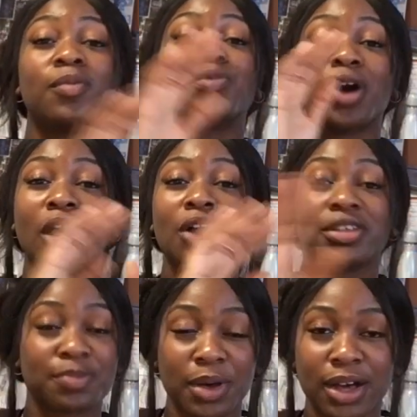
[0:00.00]
the hardest
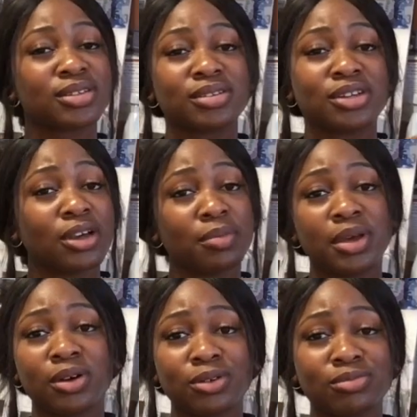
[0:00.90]
part. Cook a
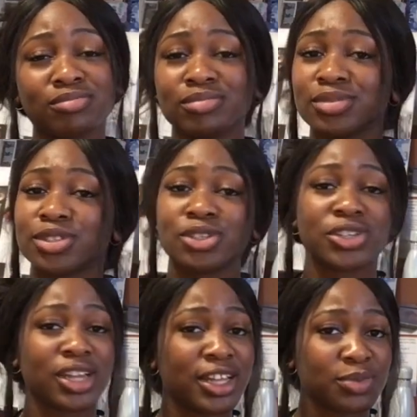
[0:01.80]
meal,
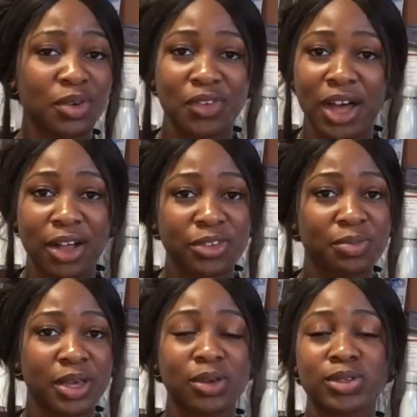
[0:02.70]
socialize with a
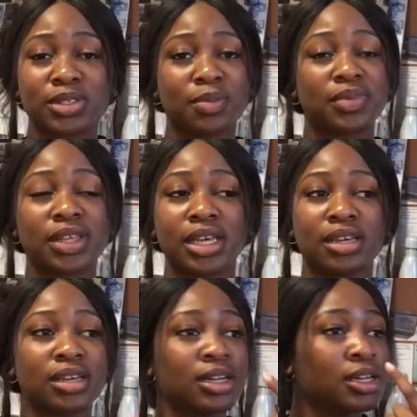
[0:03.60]
housemate or something,
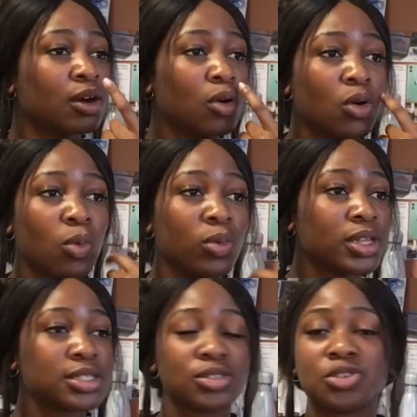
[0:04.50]
or
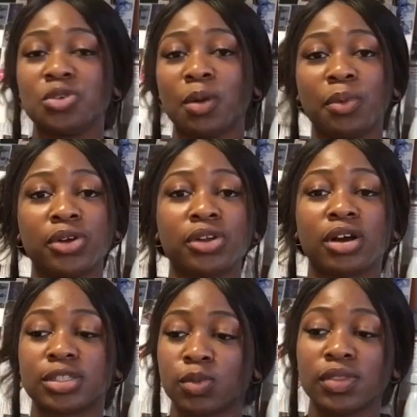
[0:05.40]
listen to a
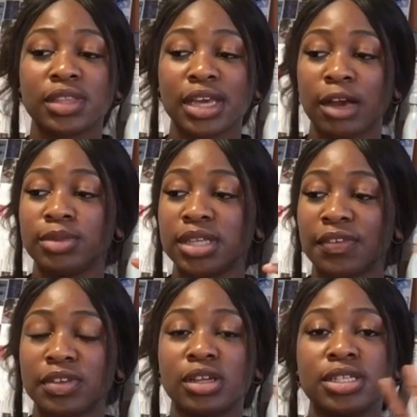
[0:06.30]
podcast. One thing I would
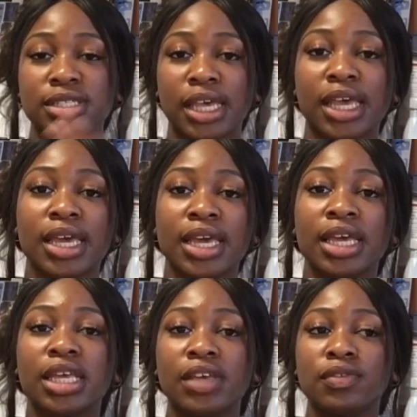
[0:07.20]
definitely say,
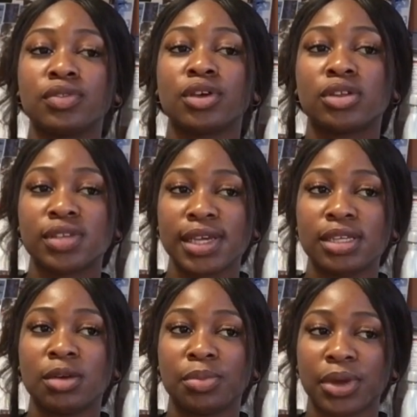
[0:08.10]
even though you're taking a
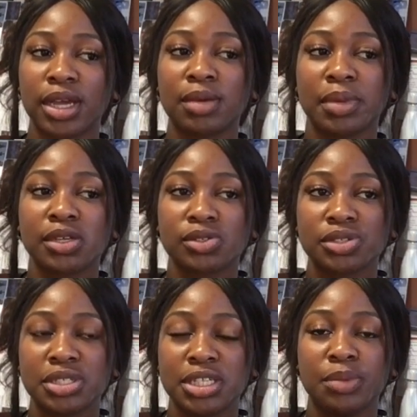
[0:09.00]
break, make sure to
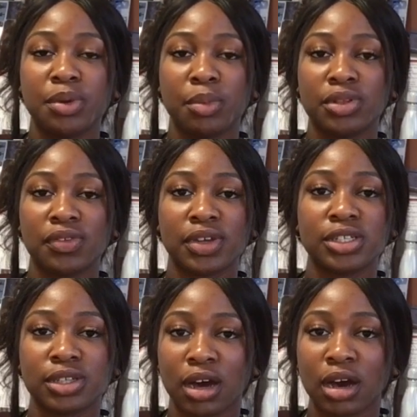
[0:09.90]
keep your motivation
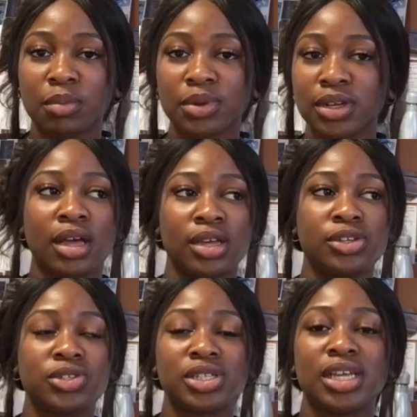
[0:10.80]
up.
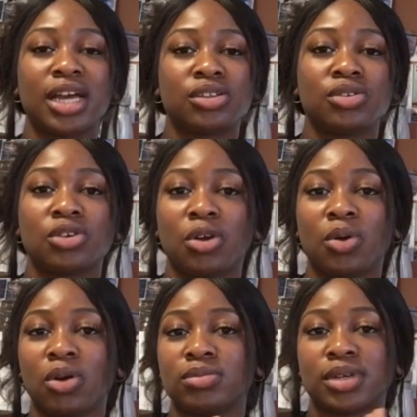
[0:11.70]
Usually I don't go
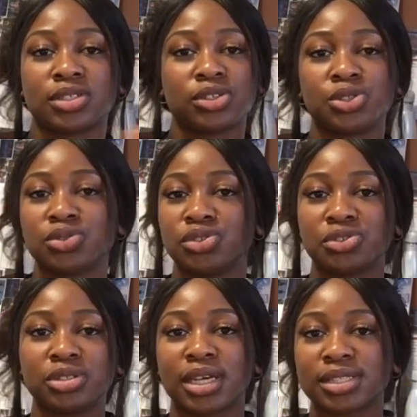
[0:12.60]
on my socials
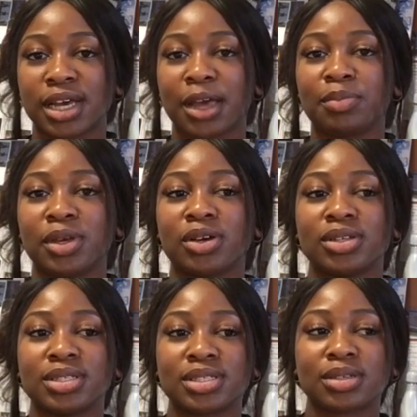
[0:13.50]
during that time because
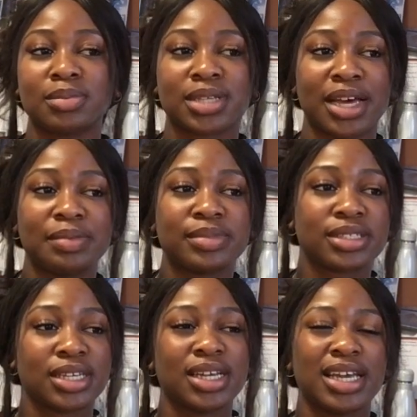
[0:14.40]
sometimes
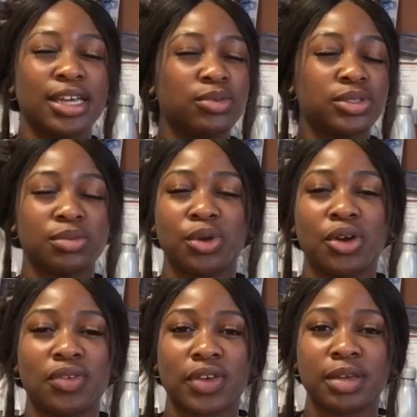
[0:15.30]
it will
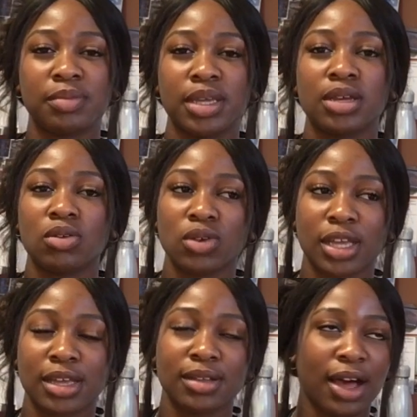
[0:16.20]
demotivate me or
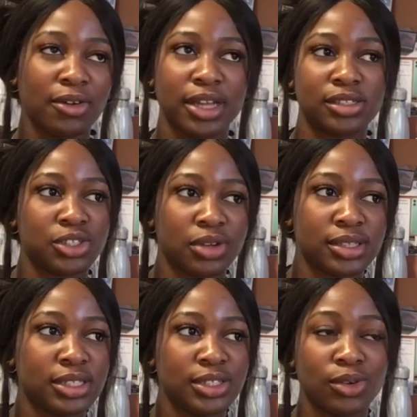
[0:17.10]
I'll get
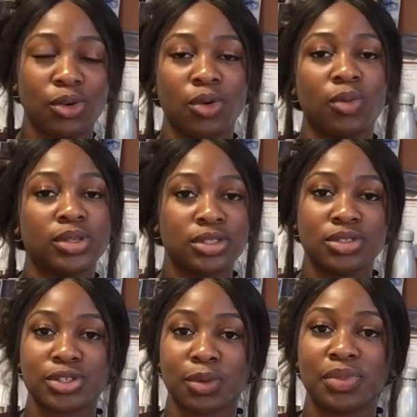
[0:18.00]
distracted or want to do
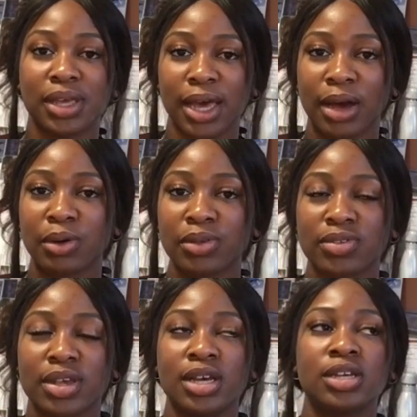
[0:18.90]
something else.
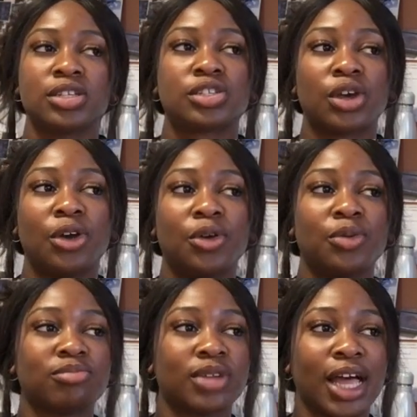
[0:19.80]
So
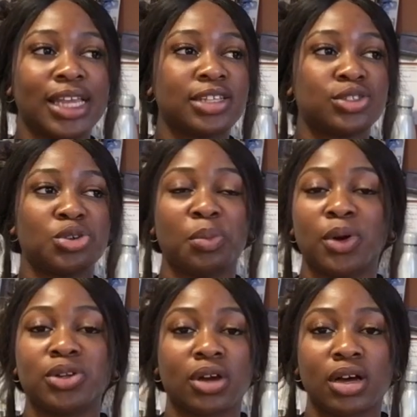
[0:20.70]
I listen to a
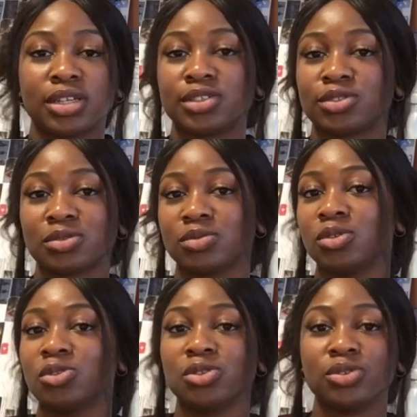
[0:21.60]
podcast
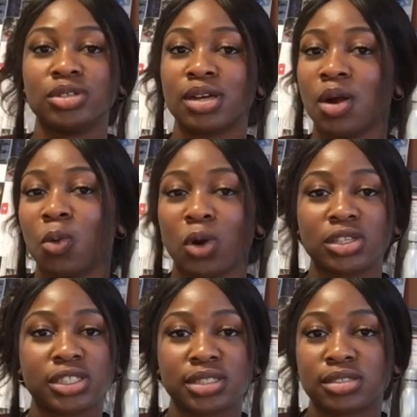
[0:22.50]
or
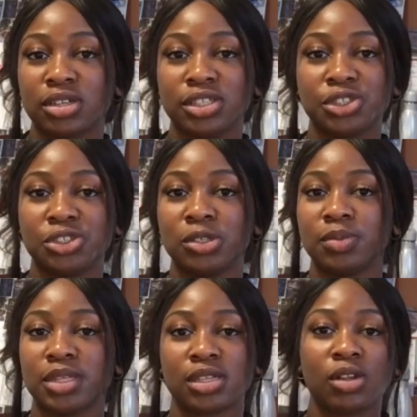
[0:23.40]
watch StudyTube.
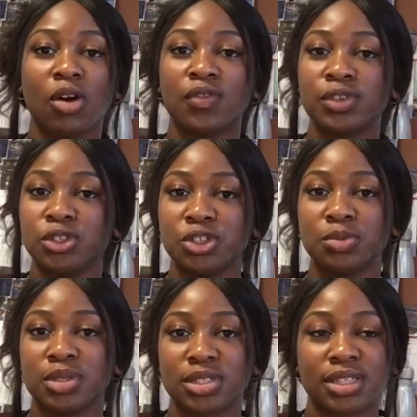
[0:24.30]
There's a lot of
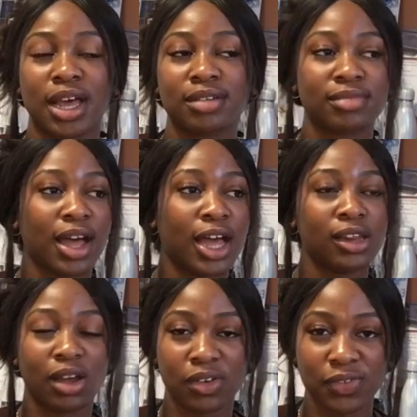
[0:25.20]
YouTubers that I
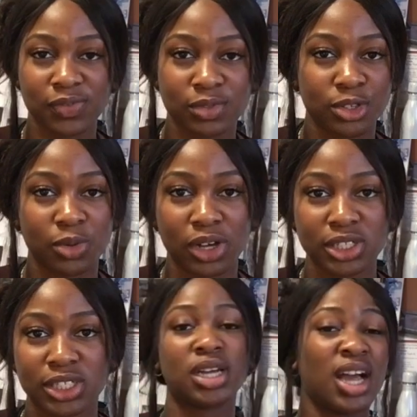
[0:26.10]
love to
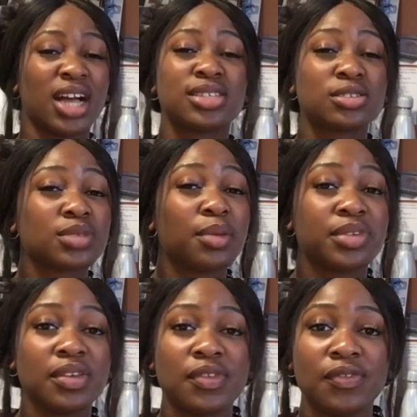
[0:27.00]
watch, and sometimes
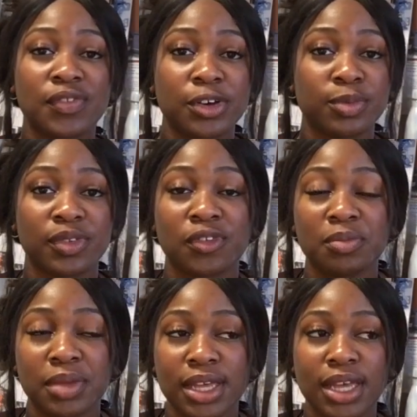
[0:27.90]
even films. For
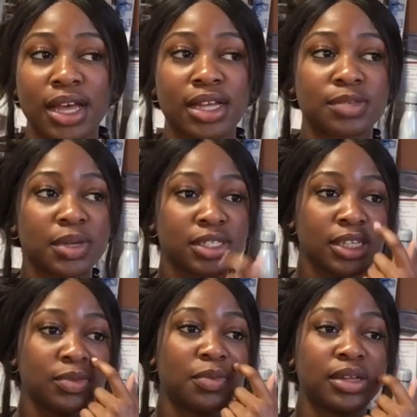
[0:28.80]
me, especially
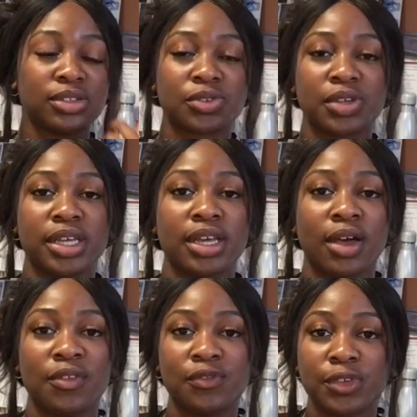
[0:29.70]
with my degree,
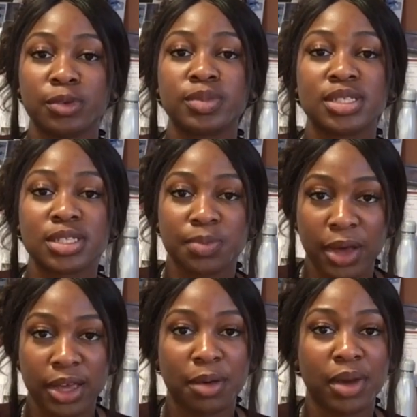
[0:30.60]
films
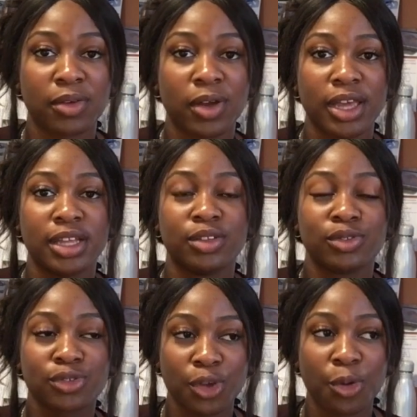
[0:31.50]
inspire my writing
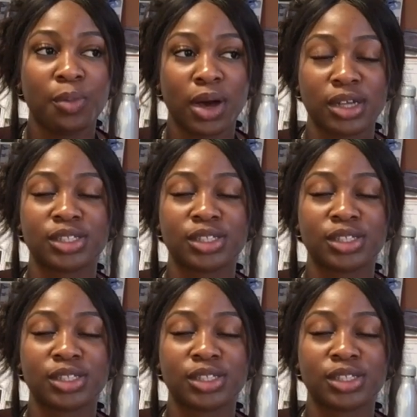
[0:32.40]
so much.